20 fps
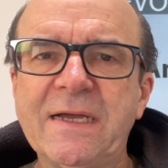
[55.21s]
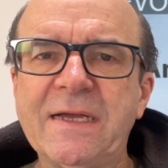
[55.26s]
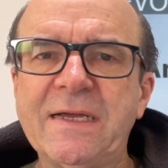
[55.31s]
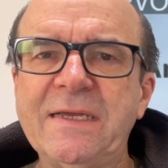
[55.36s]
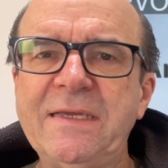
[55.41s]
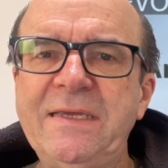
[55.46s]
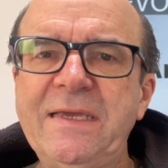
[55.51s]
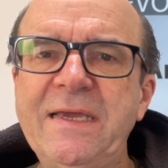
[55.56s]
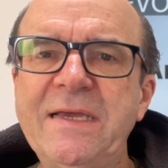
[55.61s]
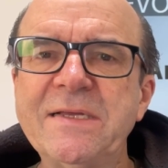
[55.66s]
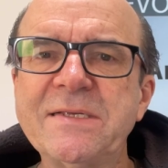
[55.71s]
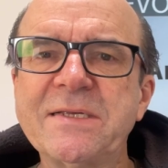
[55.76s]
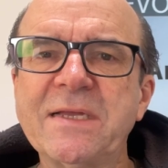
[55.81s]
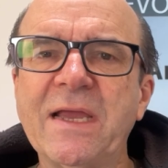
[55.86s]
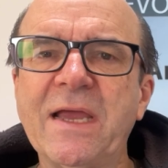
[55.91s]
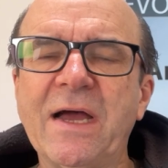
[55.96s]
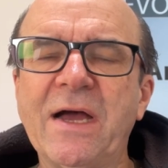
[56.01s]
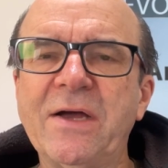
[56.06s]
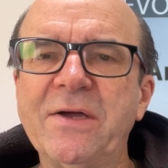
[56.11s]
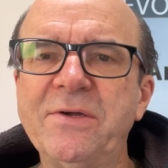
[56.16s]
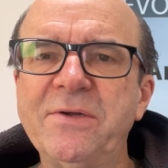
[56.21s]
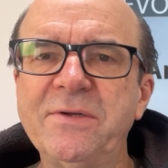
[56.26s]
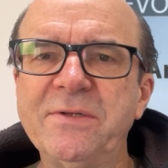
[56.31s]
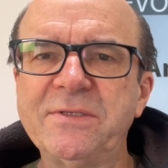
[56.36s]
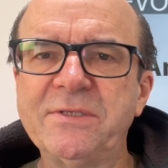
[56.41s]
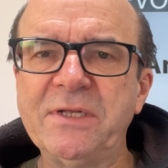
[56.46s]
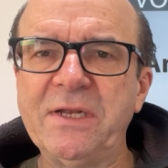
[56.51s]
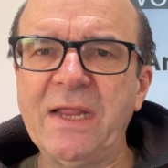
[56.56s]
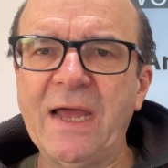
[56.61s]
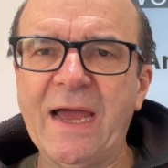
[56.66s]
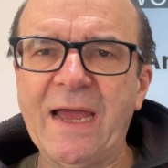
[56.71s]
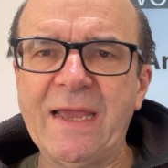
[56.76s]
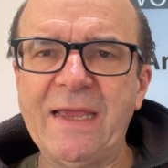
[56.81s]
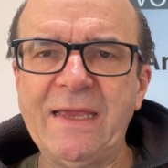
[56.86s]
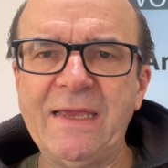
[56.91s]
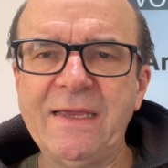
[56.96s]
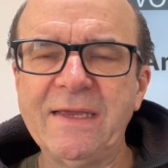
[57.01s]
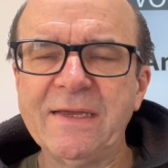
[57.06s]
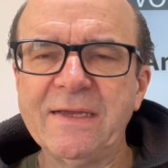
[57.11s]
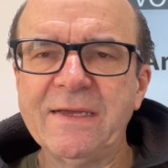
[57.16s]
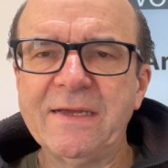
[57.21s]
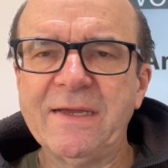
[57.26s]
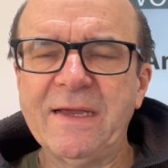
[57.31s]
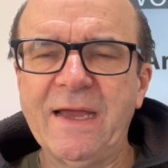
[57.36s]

years ago, today,